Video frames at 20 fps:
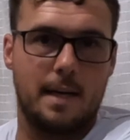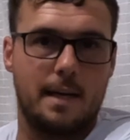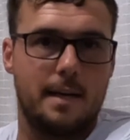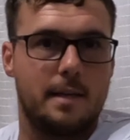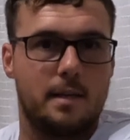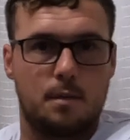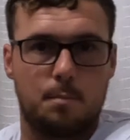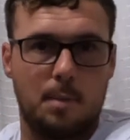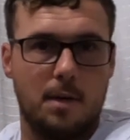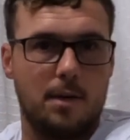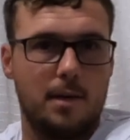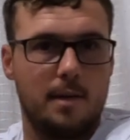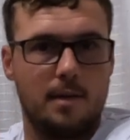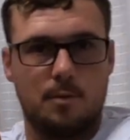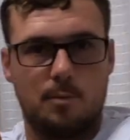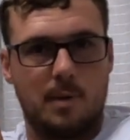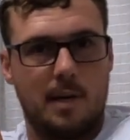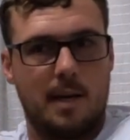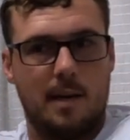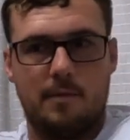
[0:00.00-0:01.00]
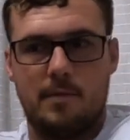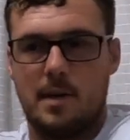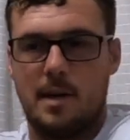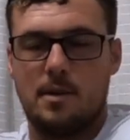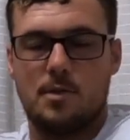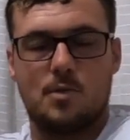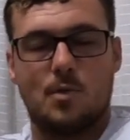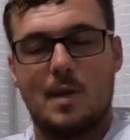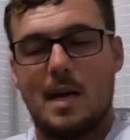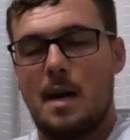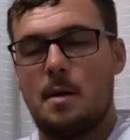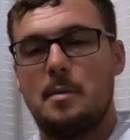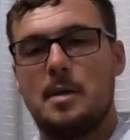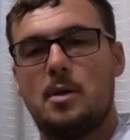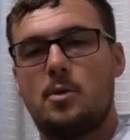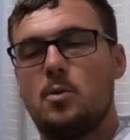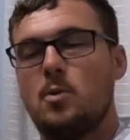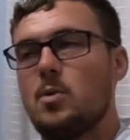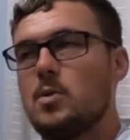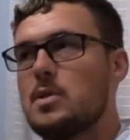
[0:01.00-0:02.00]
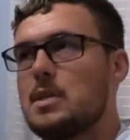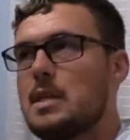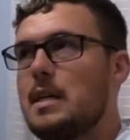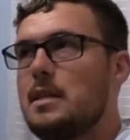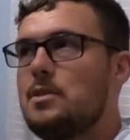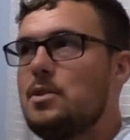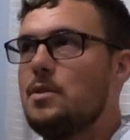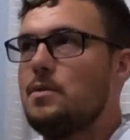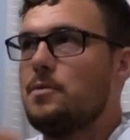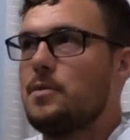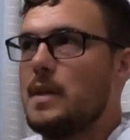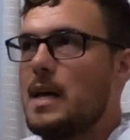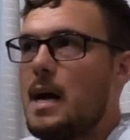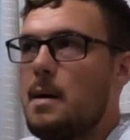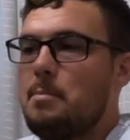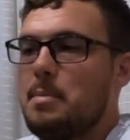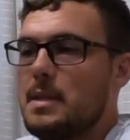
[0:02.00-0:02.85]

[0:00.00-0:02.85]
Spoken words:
kind of experience we have there. So that'll be cool, stay tuned for that.